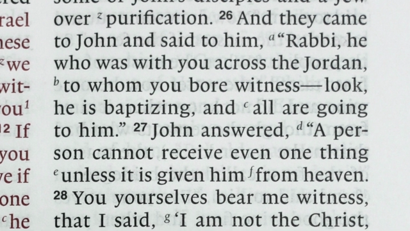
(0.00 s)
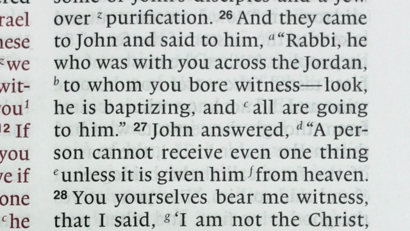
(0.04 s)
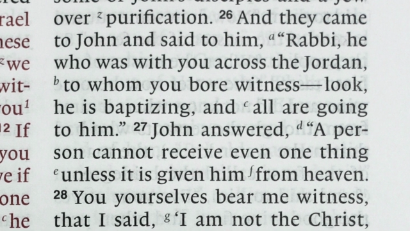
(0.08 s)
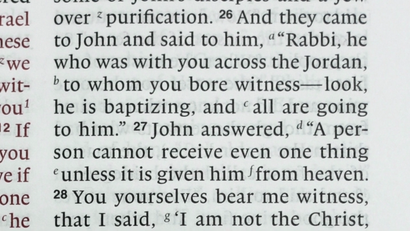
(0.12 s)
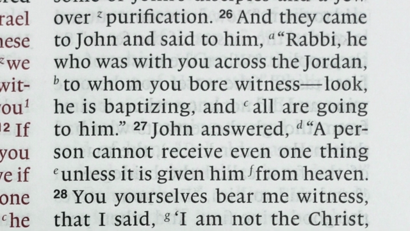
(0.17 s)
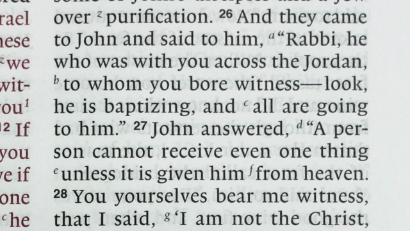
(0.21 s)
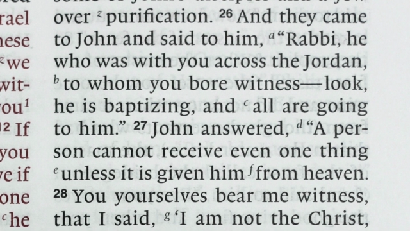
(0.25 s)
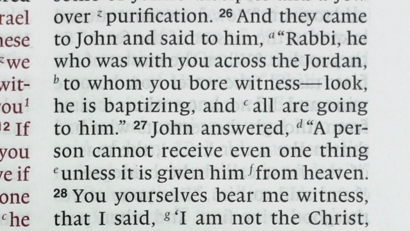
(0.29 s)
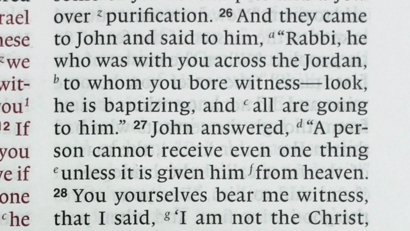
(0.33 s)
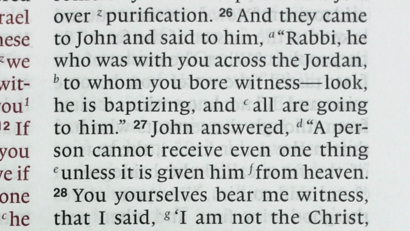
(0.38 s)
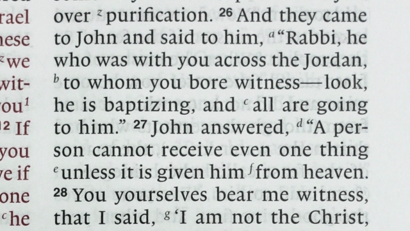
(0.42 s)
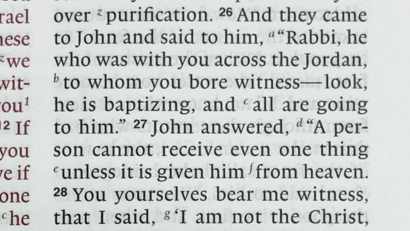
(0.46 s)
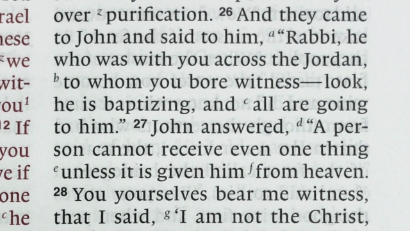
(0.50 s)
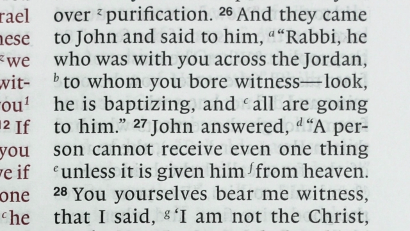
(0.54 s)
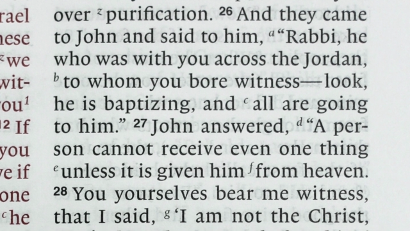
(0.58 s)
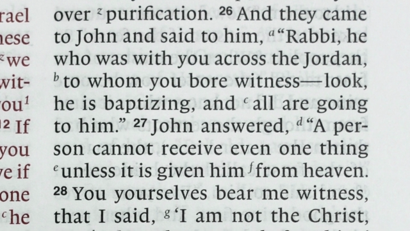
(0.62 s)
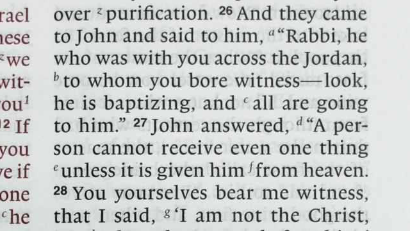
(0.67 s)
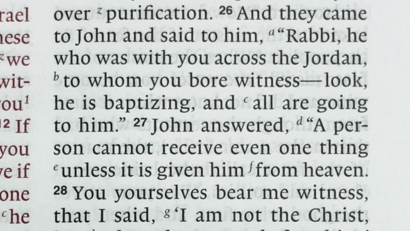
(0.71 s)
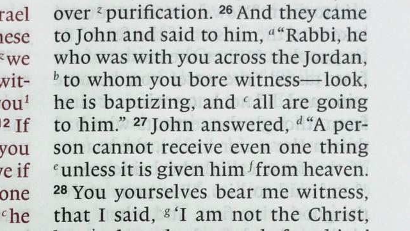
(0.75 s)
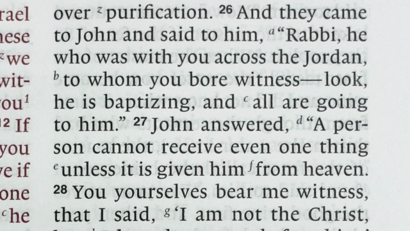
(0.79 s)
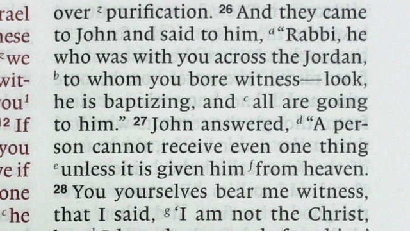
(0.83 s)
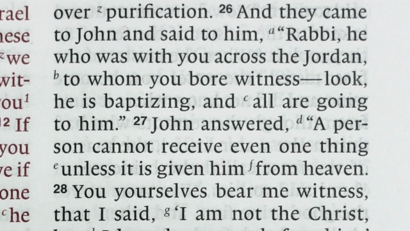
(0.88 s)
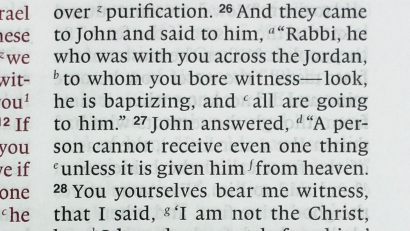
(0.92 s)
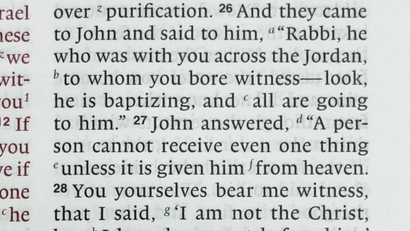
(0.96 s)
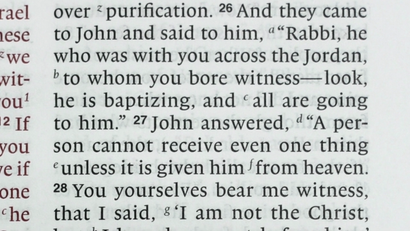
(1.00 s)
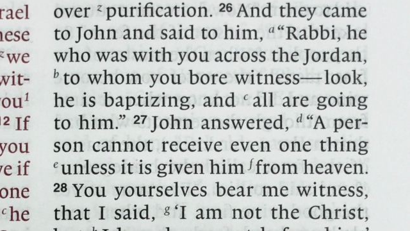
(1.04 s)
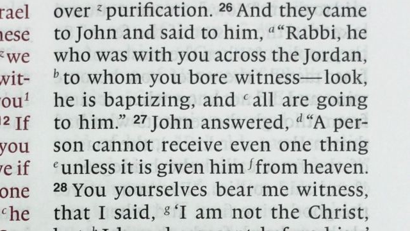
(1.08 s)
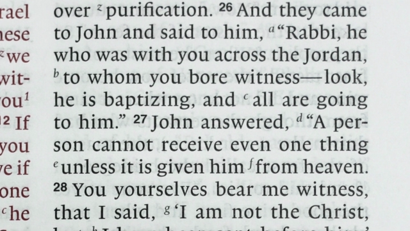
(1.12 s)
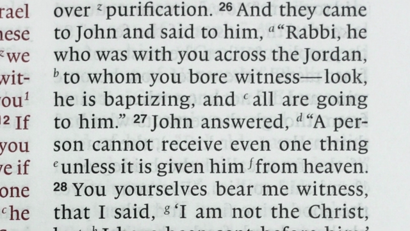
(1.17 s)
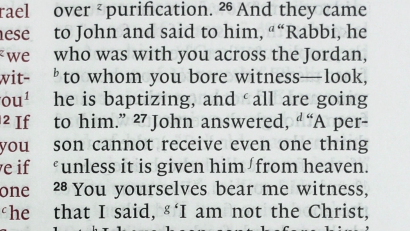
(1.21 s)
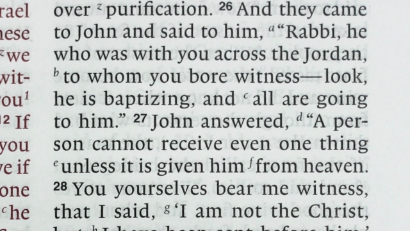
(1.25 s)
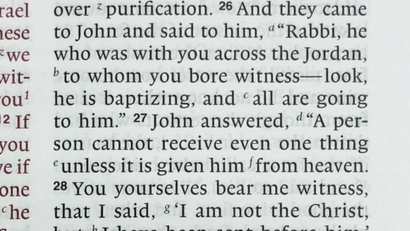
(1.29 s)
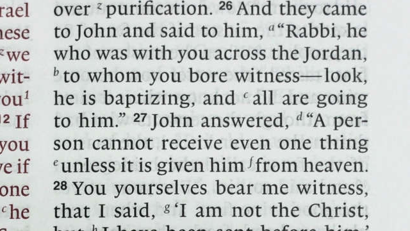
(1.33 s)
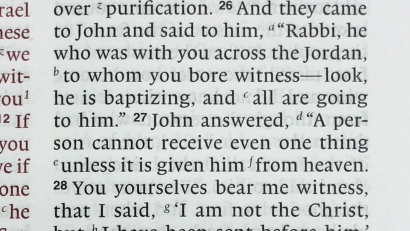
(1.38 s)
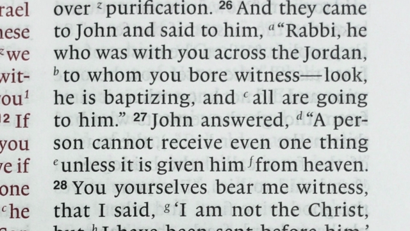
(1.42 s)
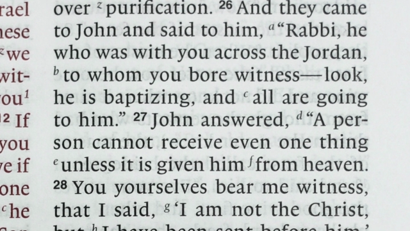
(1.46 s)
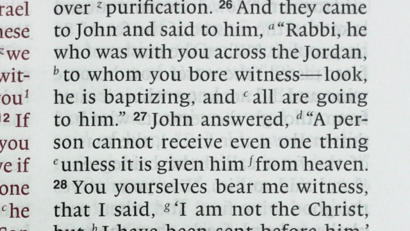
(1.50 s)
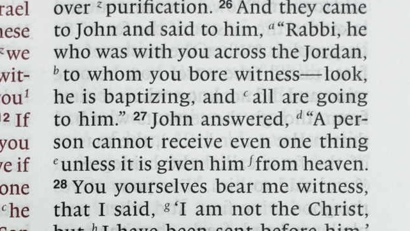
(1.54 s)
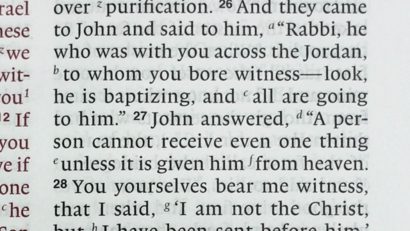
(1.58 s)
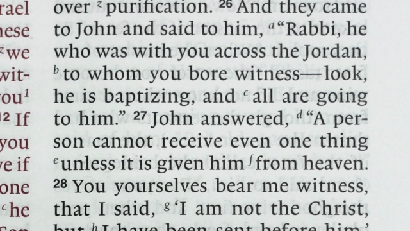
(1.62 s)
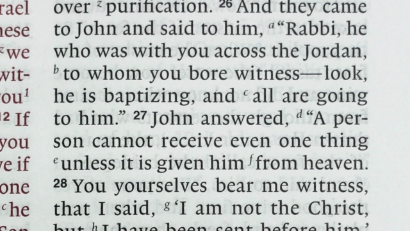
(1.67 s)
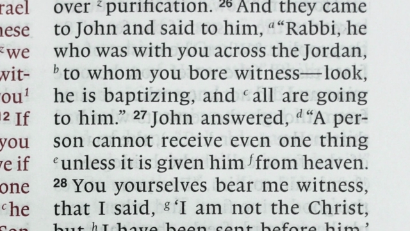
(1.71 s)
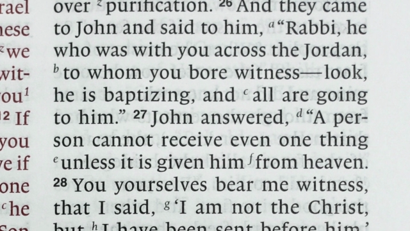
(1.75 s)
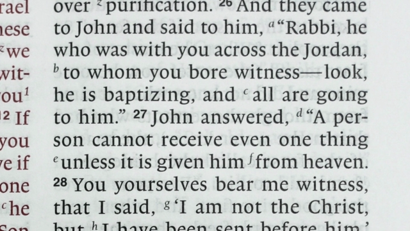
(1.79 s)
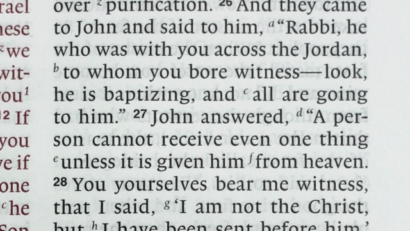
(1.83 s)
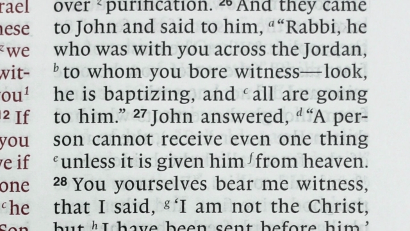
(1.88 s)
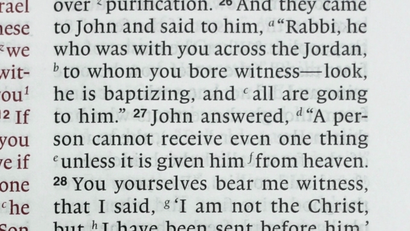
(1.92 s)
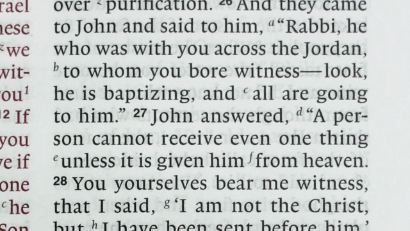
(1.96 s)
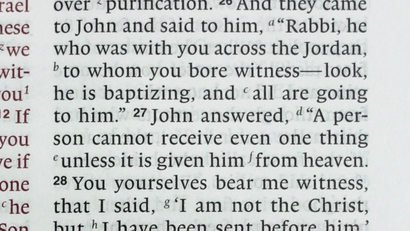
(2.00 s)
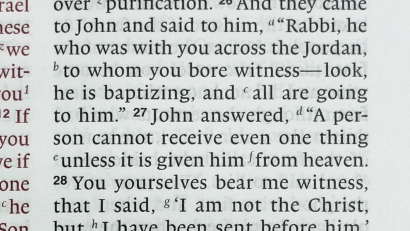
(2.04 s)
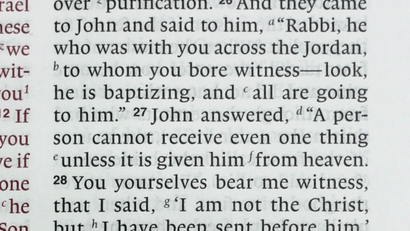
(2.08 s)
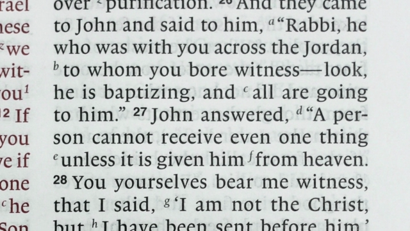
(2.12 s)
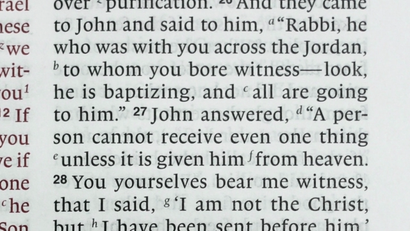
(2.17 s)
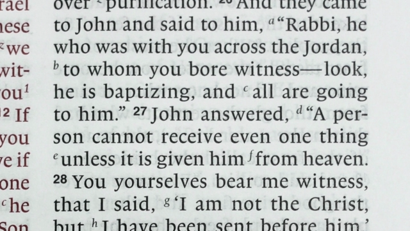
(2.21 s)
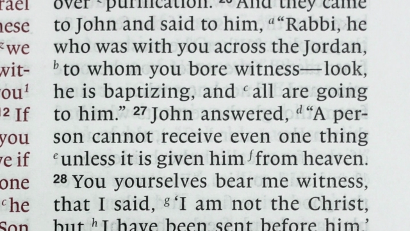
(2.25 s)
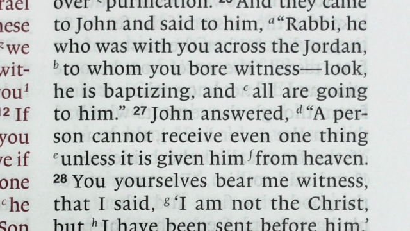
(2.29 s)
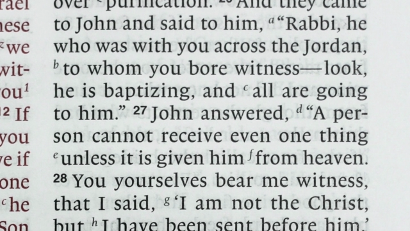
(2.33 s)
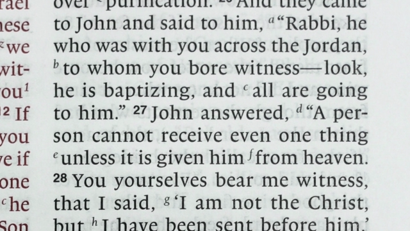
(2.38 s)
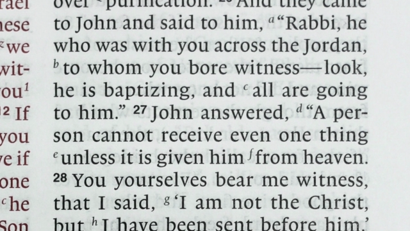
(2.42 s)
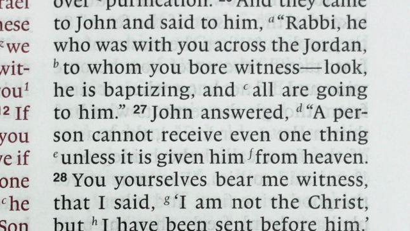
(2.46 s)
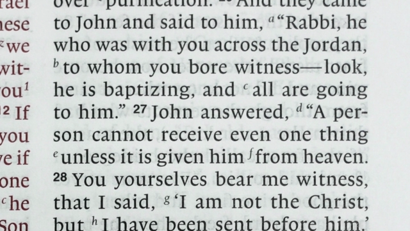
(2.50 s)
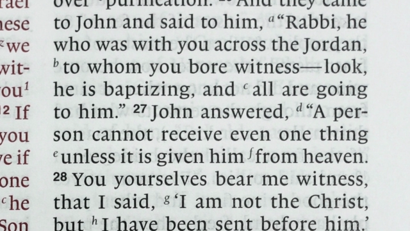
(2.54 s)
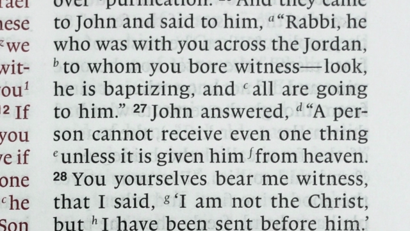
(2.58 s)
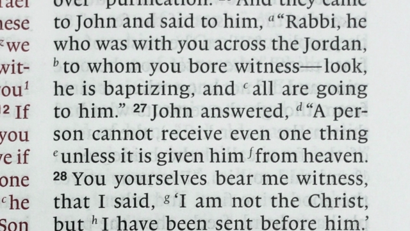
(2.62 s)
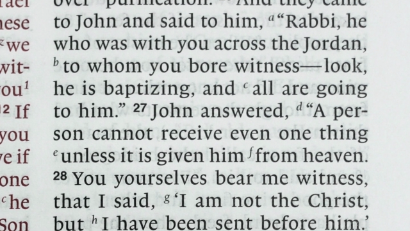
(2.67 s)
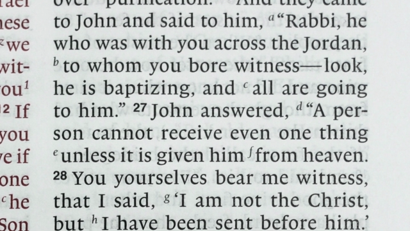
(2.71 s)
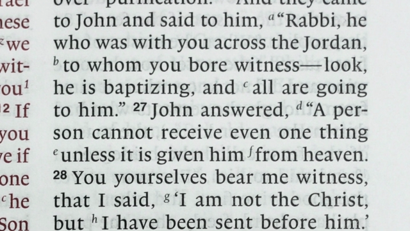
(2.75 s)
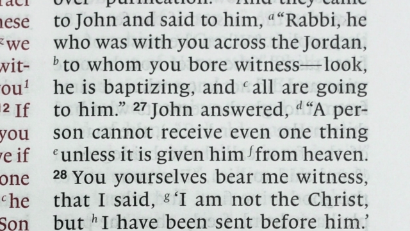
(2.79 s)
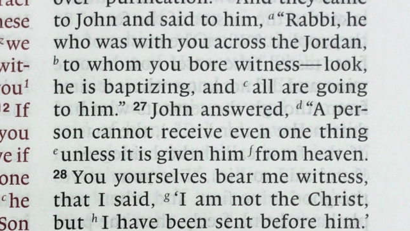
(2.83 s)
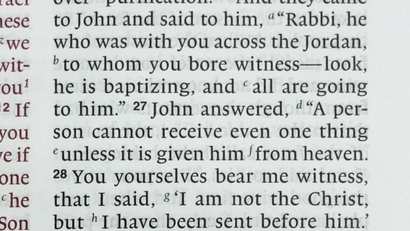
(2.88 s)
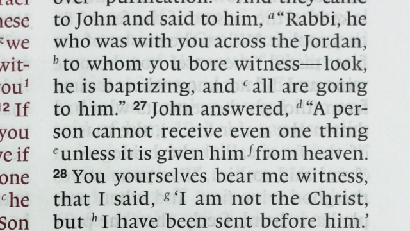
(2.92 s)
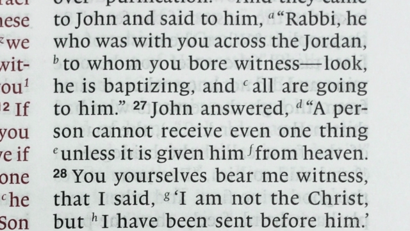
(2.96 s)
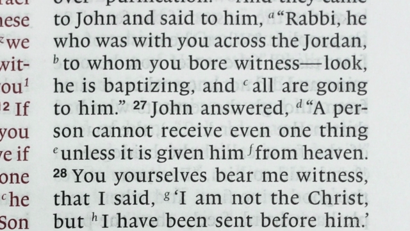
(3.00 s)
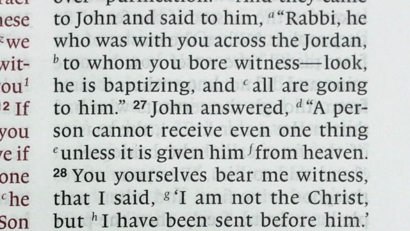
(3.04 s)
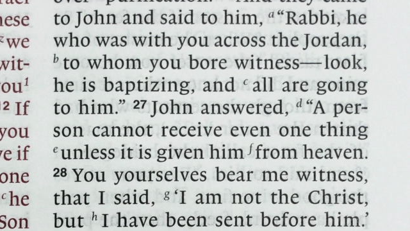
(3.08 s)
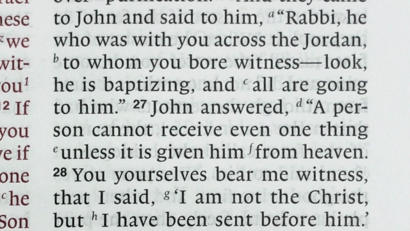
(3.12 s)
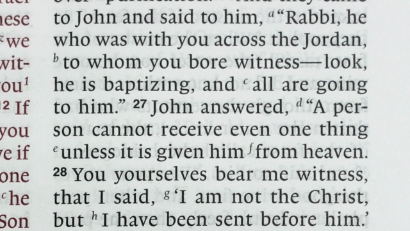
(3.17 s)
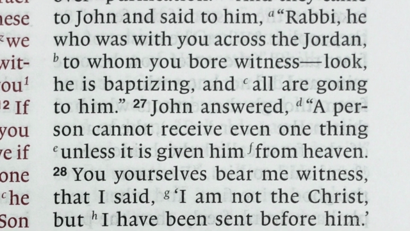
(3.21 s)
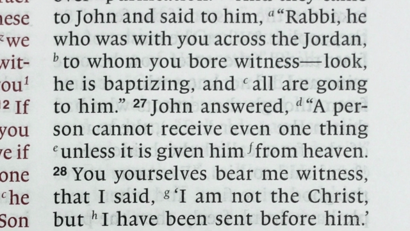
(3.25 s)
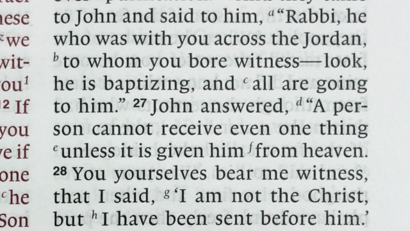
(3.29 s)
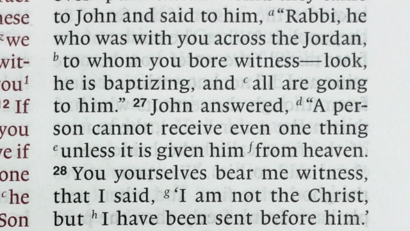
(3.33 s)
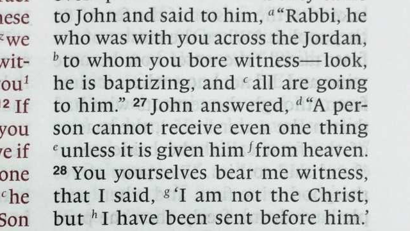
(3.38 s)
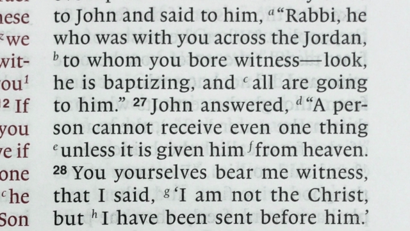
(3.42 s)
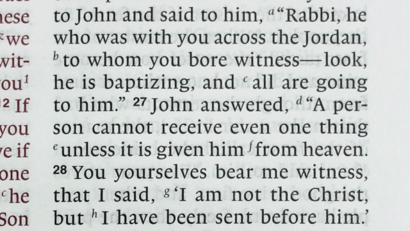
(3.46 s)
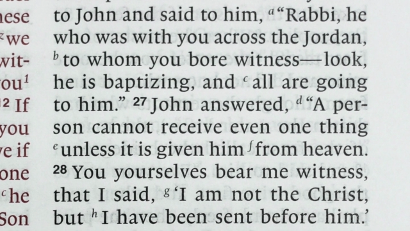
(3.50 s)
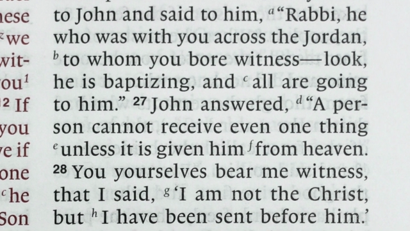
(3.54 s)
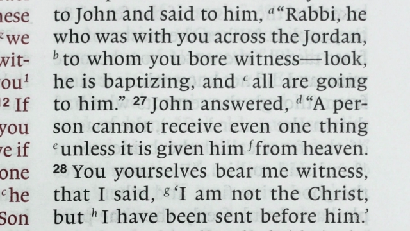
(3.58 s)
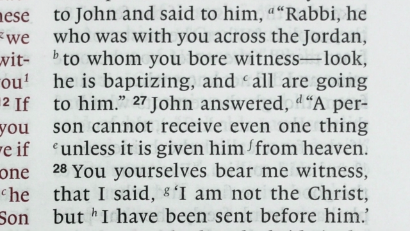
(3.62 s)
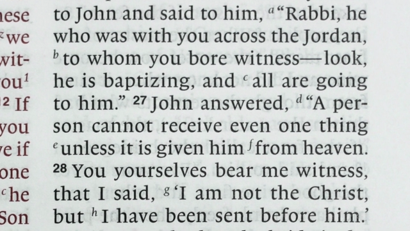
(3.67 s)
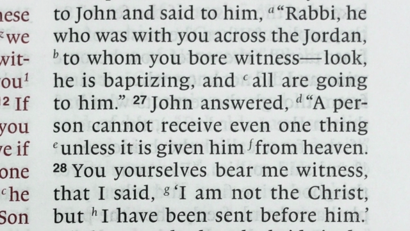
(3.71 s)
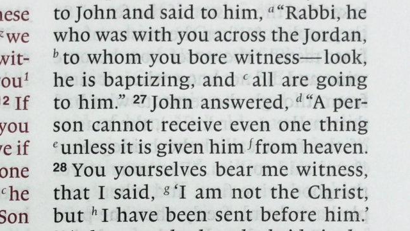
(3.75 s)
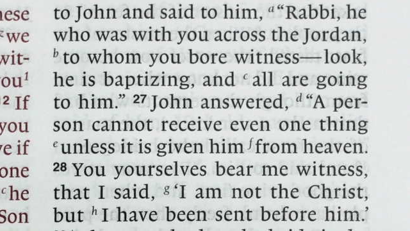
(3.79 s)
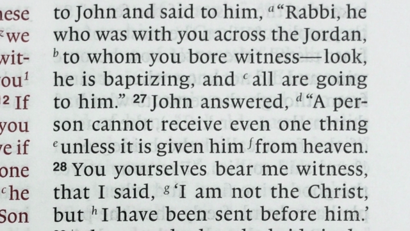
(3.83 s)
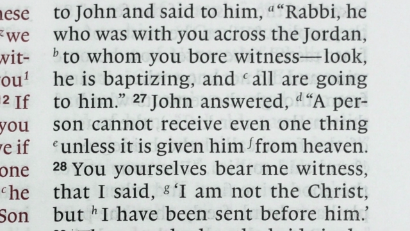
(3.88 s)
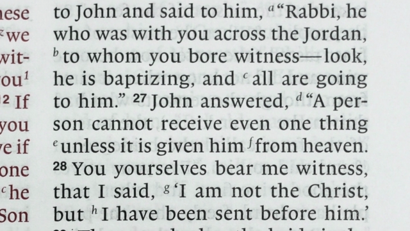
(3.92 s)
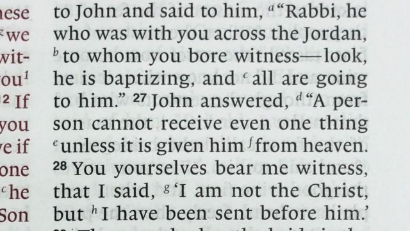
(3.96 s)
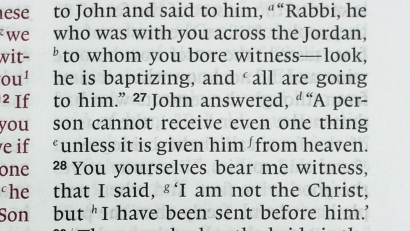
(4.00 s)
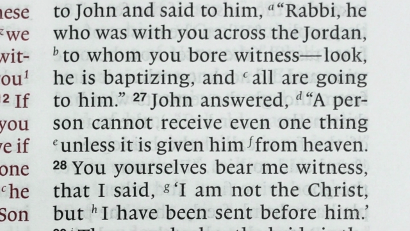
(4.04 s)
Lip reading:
[unreadable: no face in view]